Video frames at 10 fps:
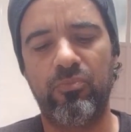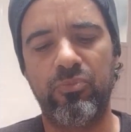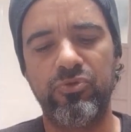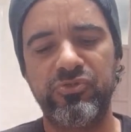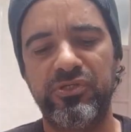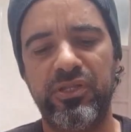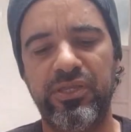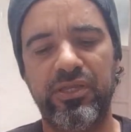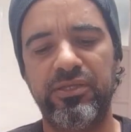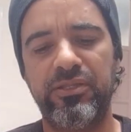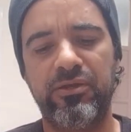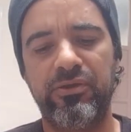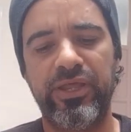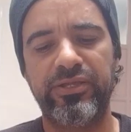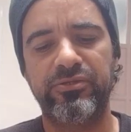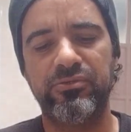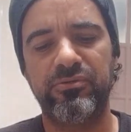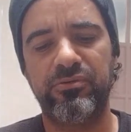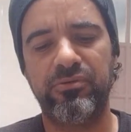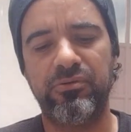using like either a connector
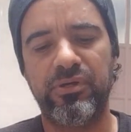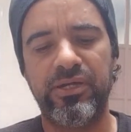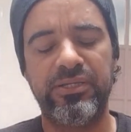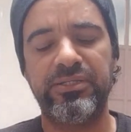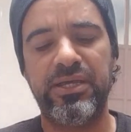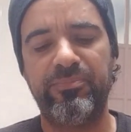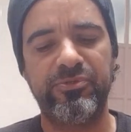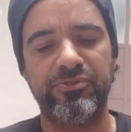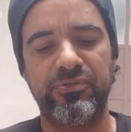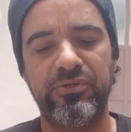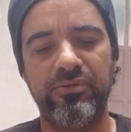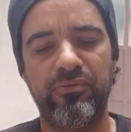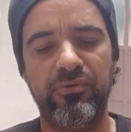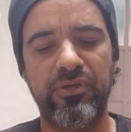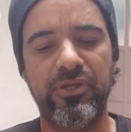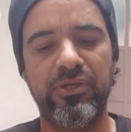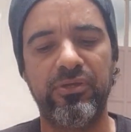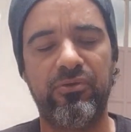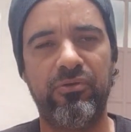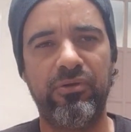or an adapter,
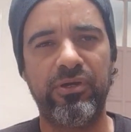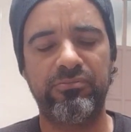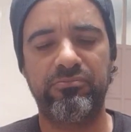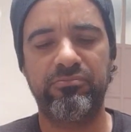or